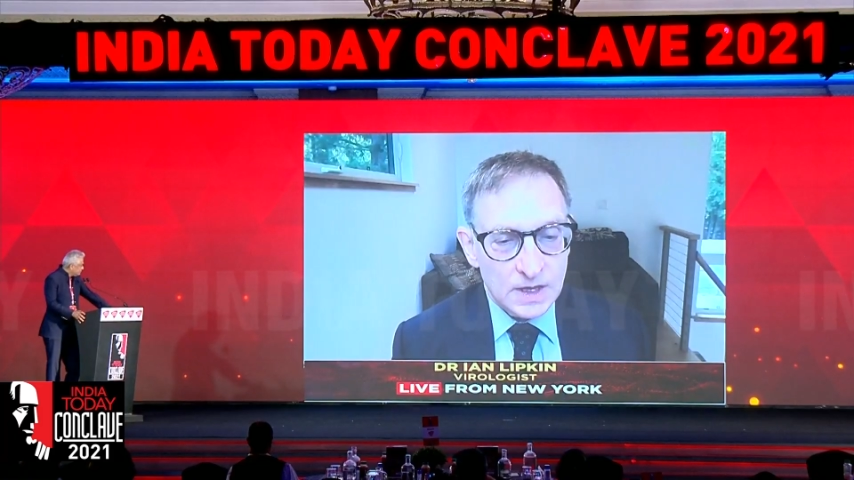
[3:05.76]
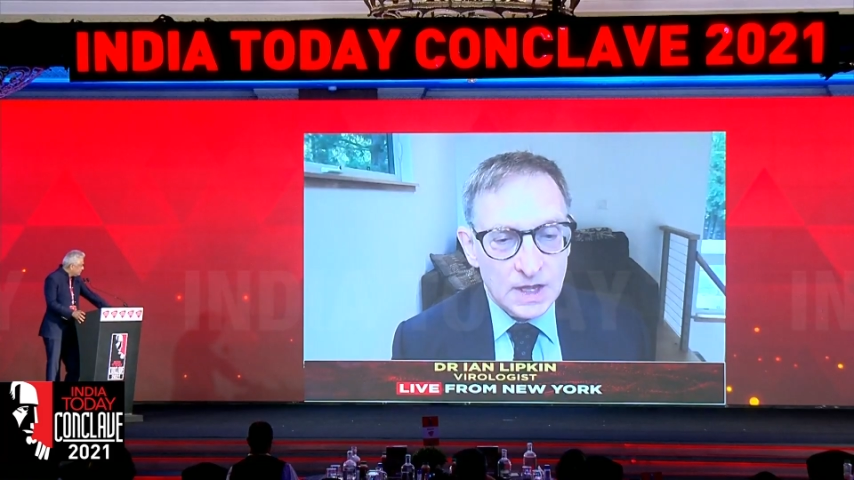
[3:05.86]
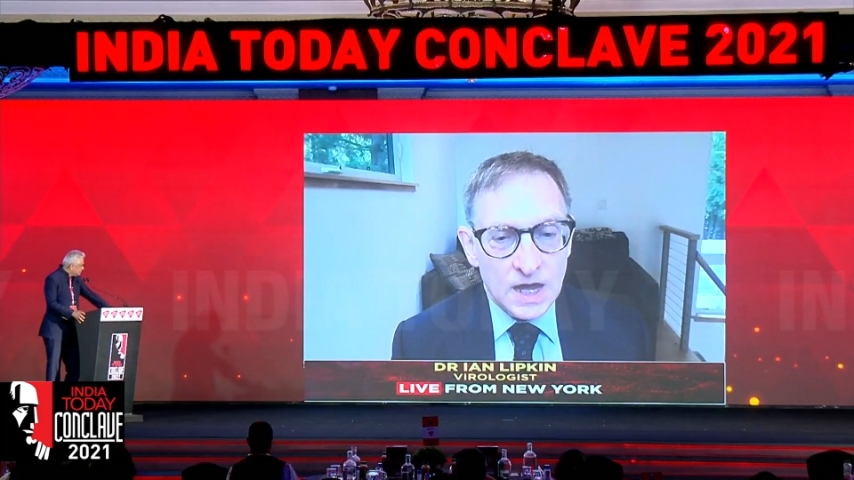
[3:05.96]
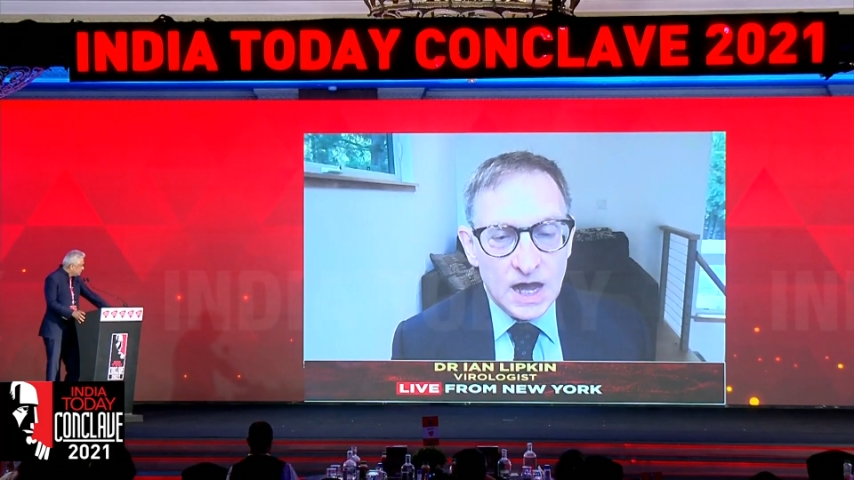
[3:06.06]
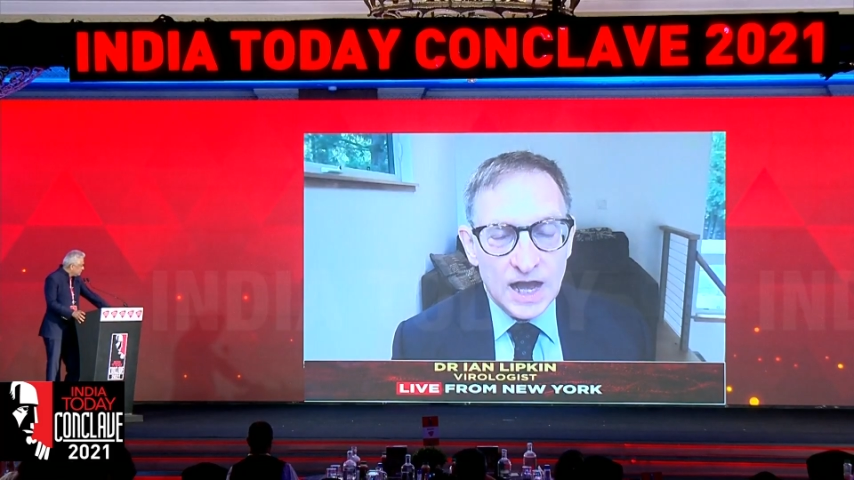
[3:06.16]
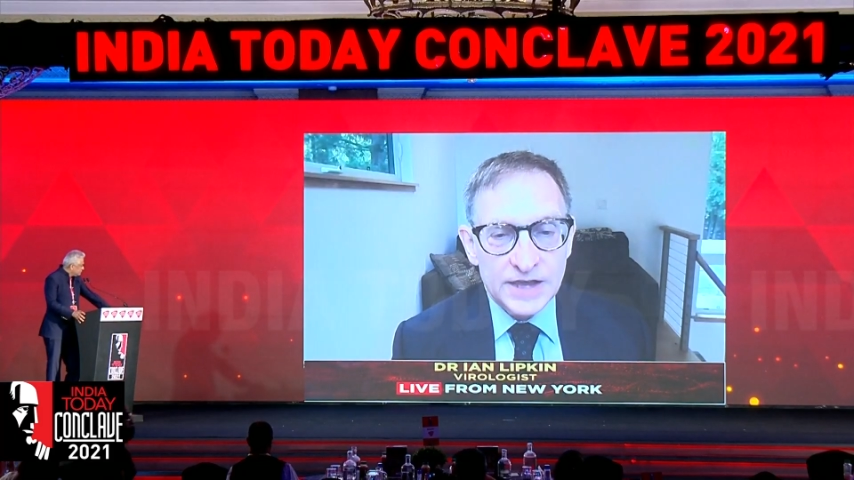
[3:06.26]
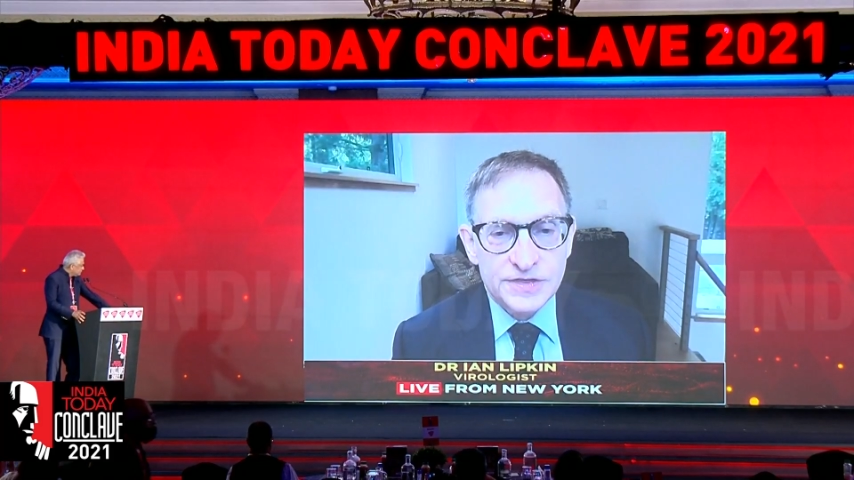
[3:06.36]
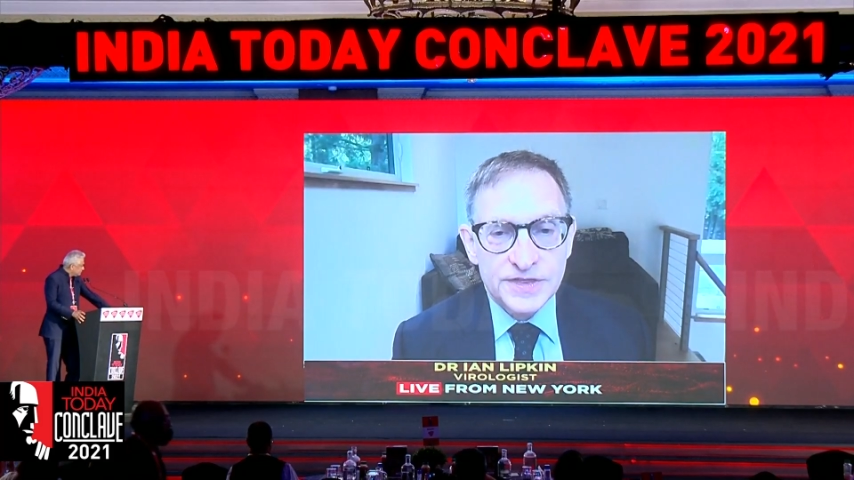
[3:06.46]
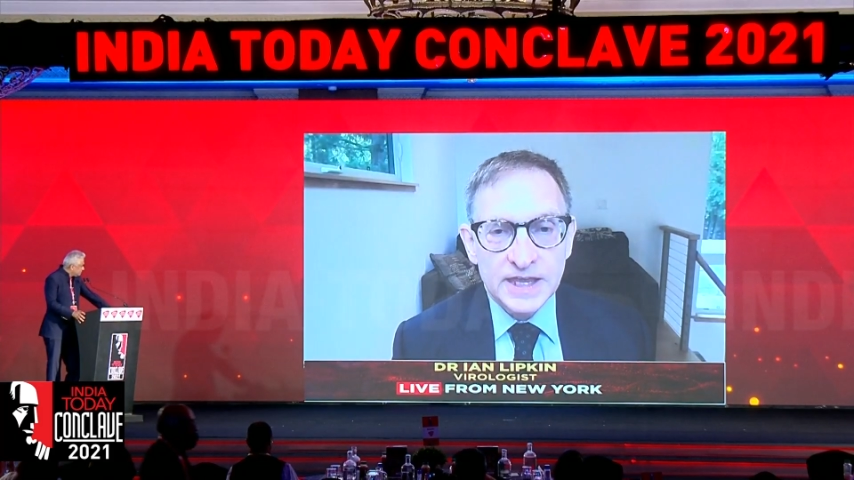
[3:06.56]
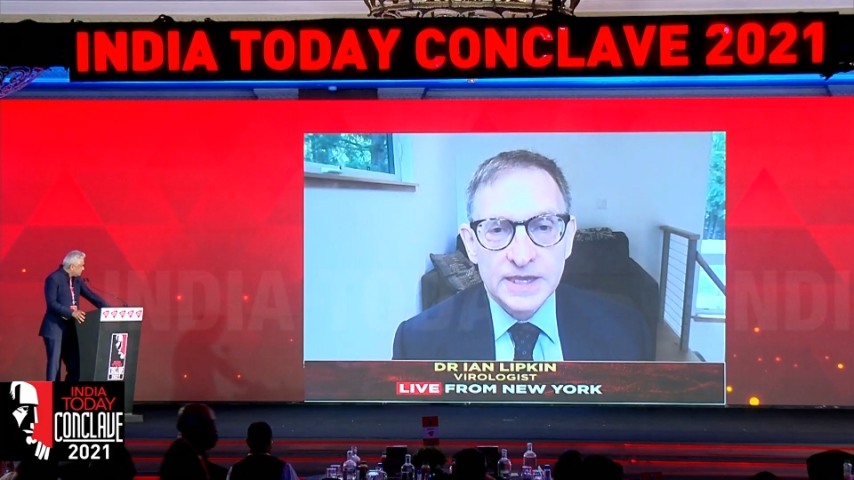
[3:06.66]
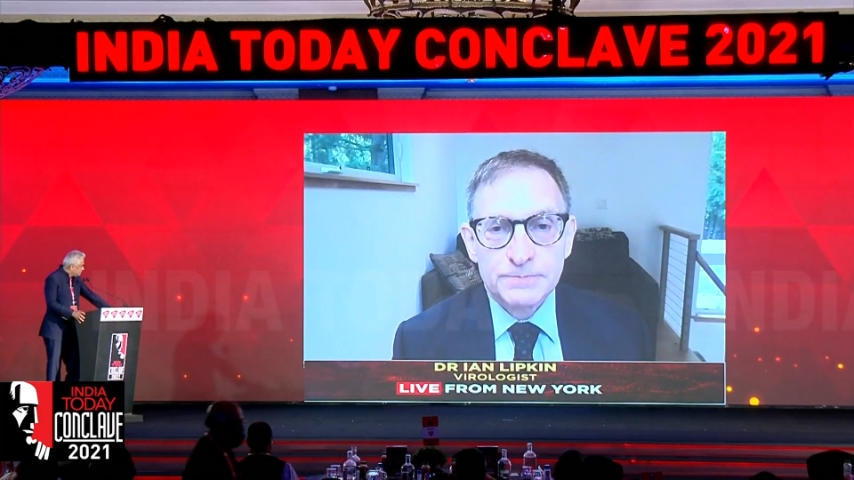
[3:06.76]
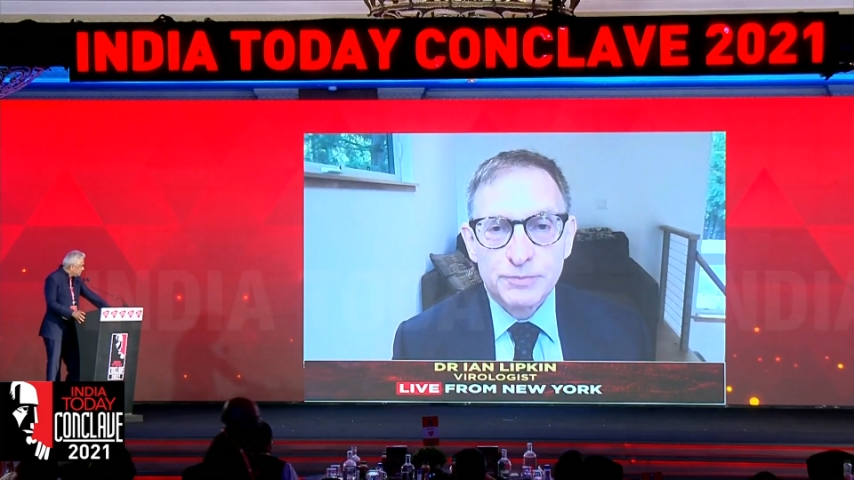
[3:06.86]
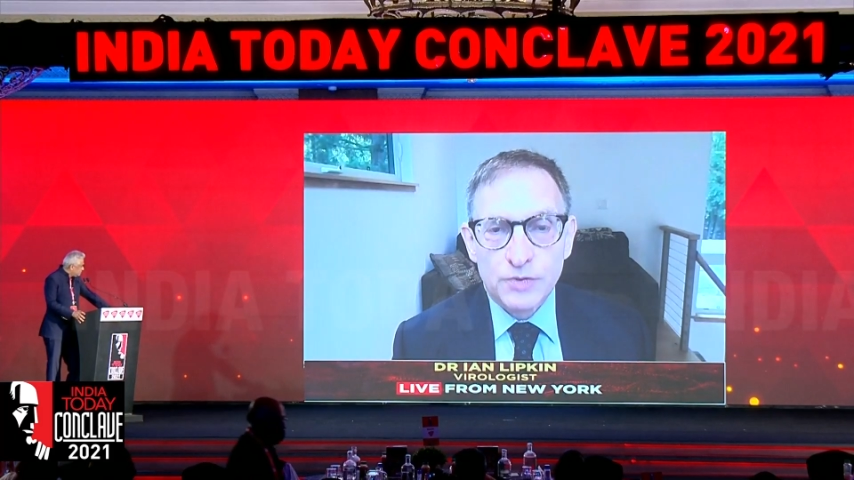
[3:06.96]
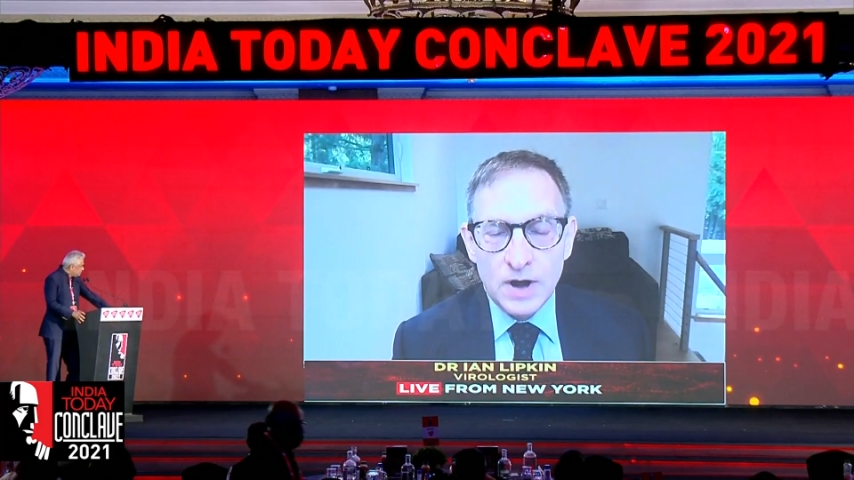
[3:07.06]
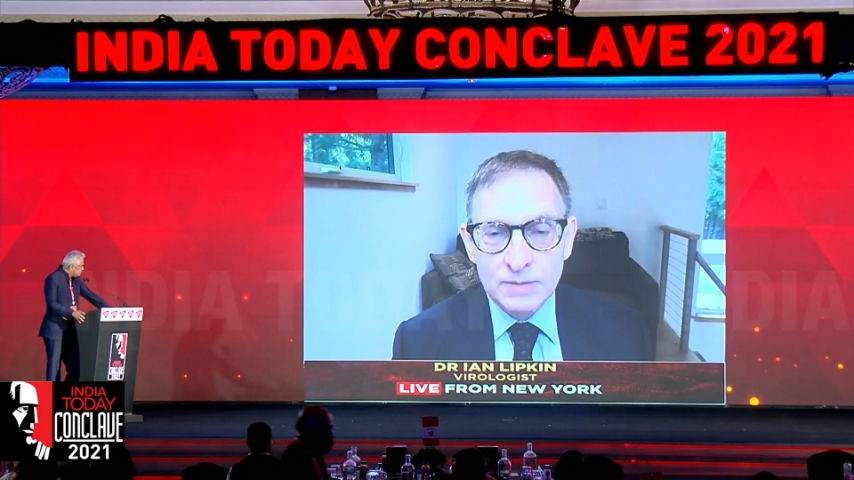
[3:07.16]
I think it
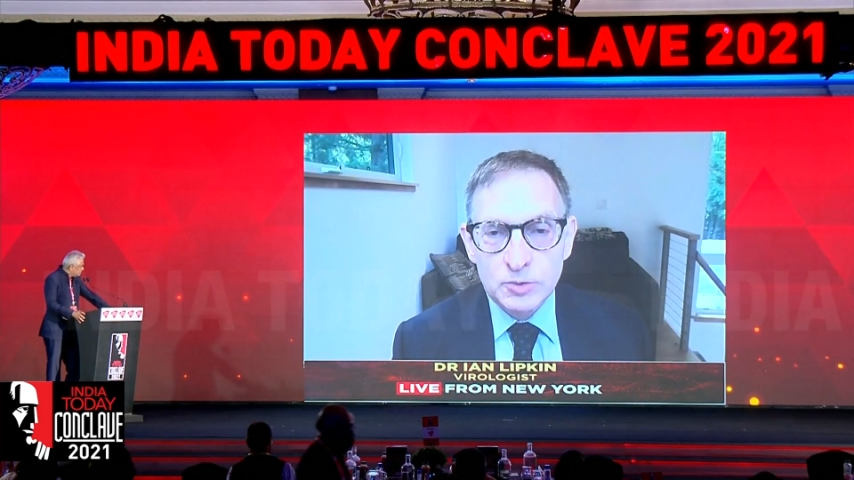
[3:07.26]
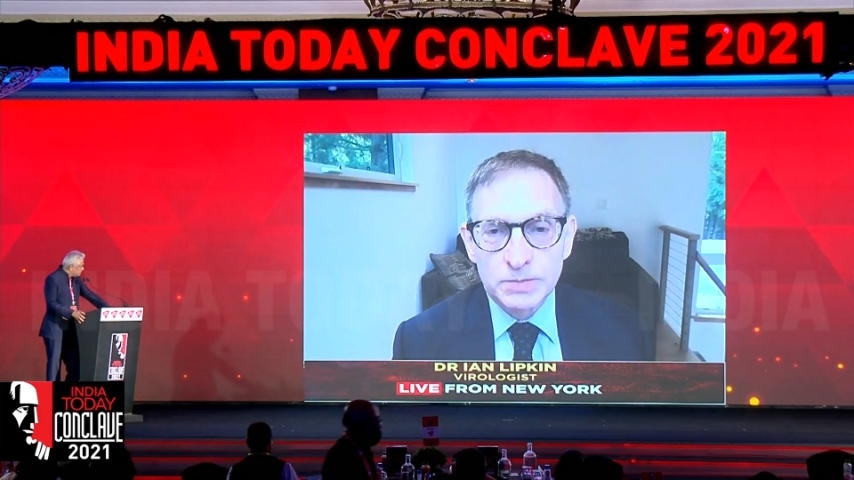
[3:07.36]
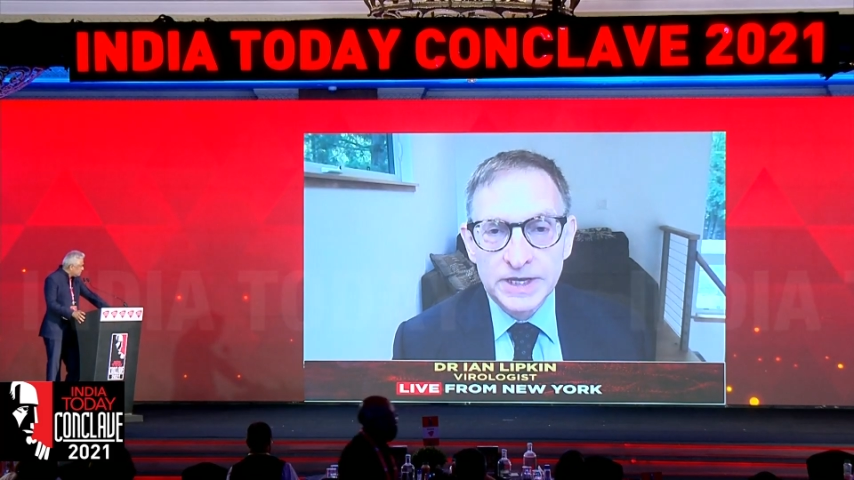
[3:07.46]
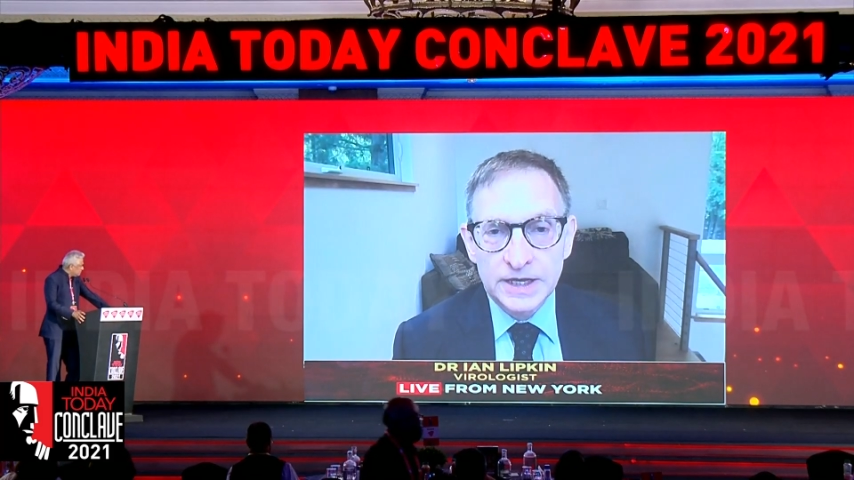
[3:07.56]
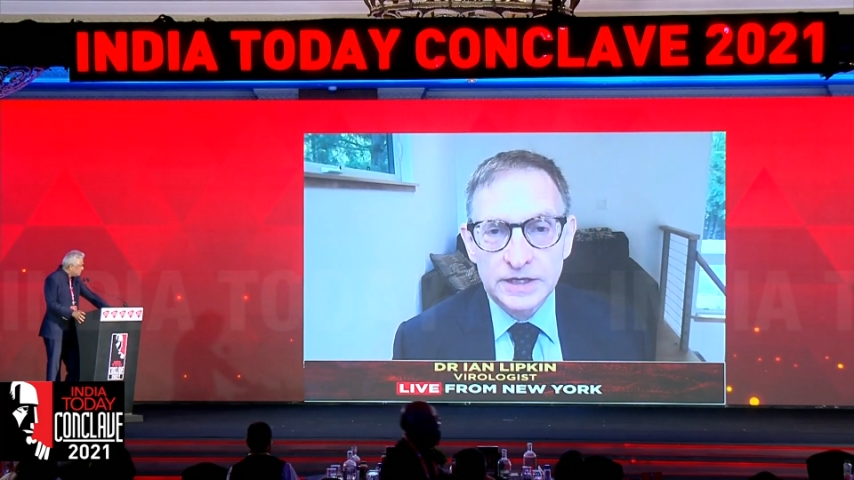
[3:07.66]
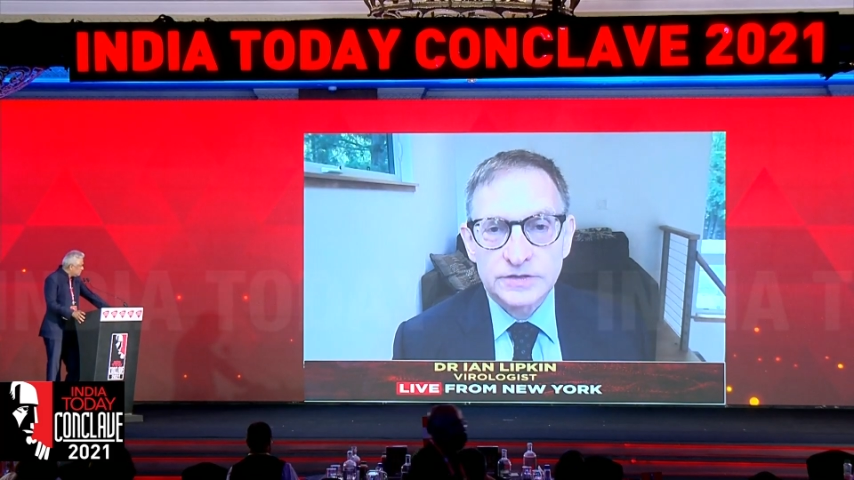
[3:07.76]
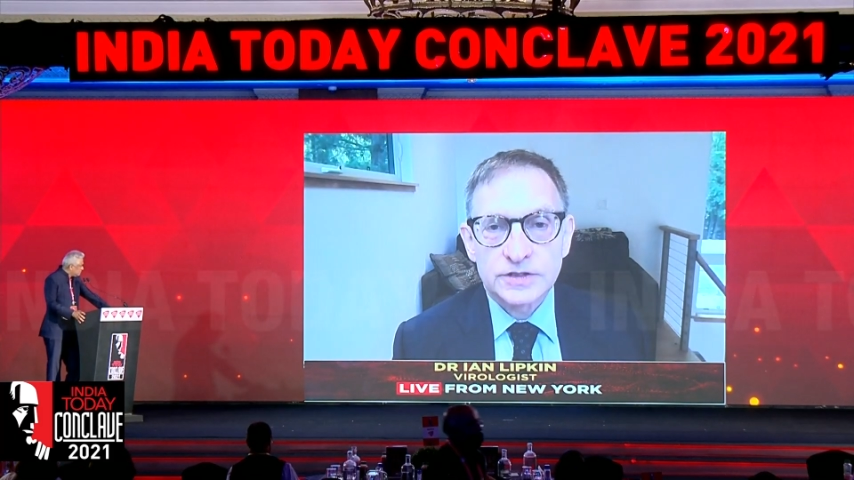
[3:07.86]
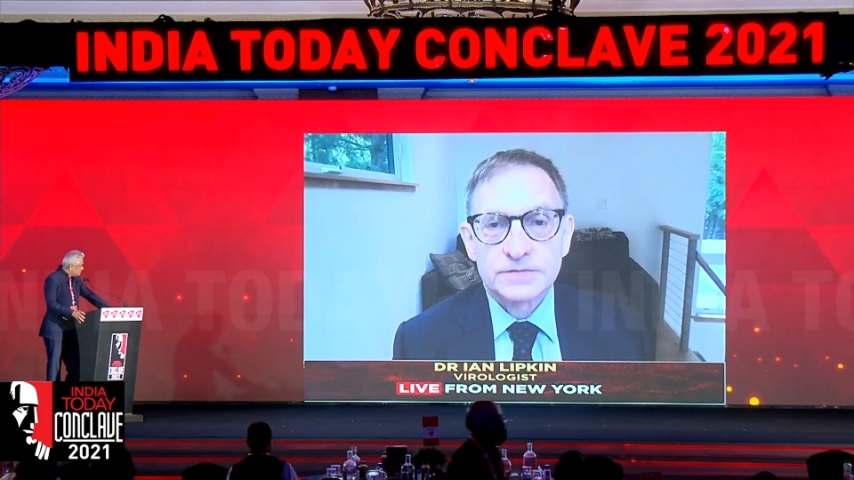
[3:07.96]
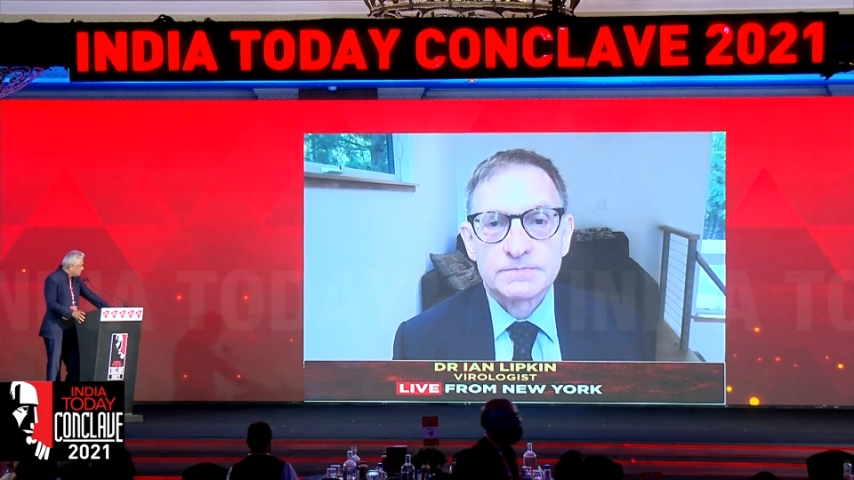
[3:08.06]
probably is.